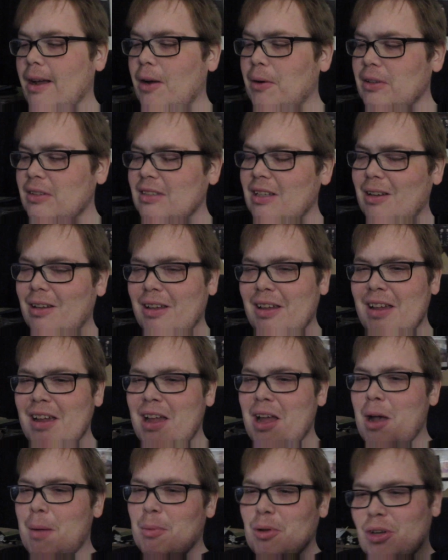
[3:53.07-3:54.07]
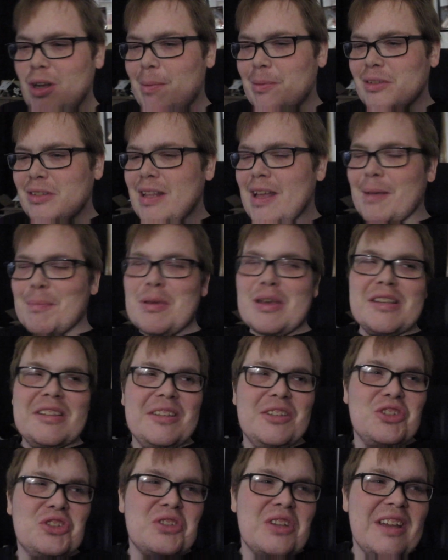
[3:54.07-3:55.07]
I always say I'm going to grab a snack because
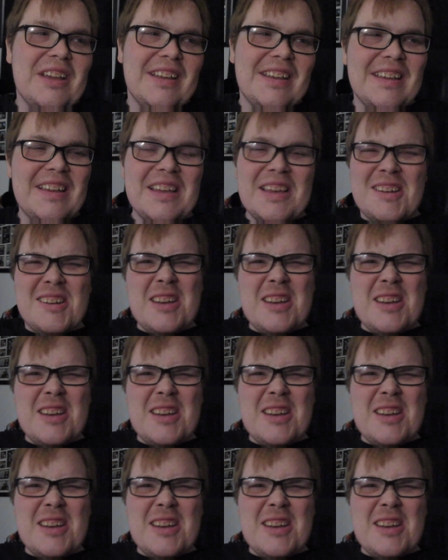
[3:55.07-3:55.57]
it's just like